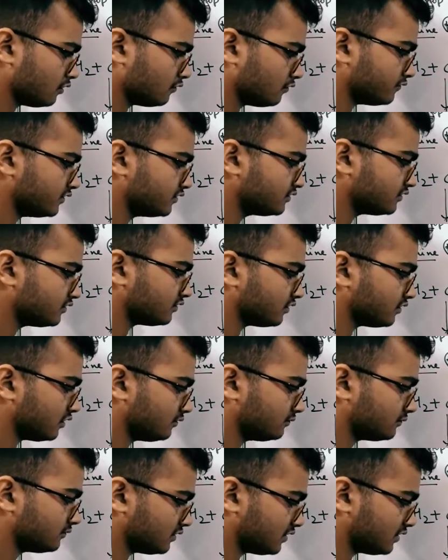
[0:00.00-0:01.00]
which
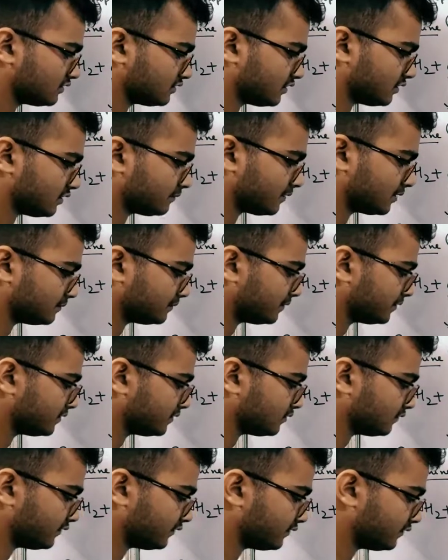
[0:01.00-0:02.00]
serves as a purpose
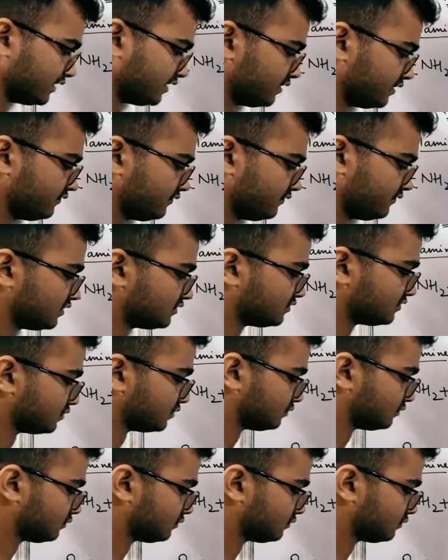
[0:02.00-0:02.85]
of identification.